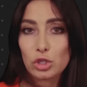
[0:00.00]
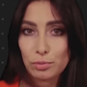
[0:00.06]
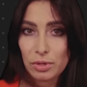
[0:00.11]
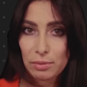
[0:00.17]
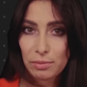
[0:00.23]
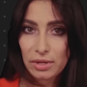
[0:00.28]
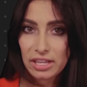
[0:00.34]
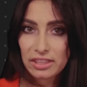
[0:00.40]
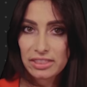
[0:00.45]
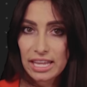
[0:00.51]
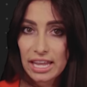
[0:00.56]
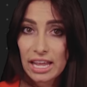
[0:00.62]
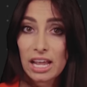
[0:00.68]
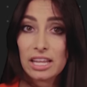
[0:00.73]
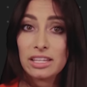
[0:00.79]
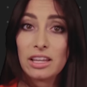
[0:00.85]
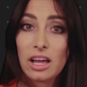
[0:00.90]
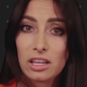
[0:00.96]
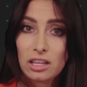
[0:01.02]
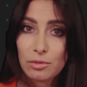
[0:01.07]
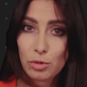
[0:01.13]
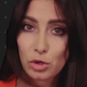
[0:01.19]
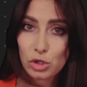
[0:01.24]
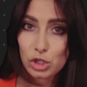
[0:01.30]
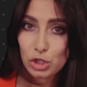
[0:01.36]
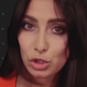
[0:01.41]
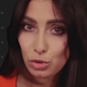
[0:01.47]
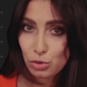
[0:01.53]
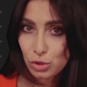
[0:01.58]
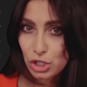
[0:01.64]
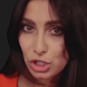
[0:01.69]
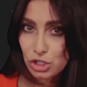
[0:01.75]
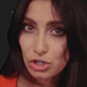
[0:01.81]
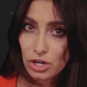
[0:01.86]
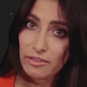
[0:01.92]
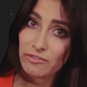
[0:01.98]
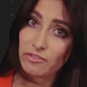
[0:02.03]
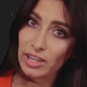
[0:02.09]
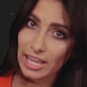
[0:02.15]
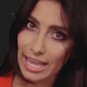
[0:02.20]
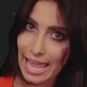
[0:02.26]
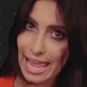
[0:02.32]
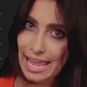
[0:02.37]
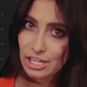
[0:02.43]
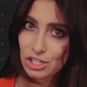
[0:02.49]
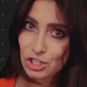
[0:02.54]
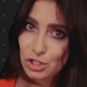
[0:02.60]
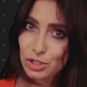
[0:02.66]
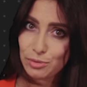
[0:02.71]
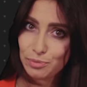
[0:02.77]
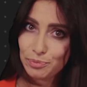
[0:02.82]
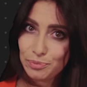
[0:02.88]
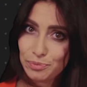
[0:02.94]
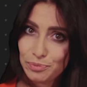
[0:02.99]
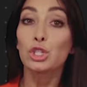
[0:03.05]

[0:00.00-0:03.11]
to mimic the anonymous usage of cash.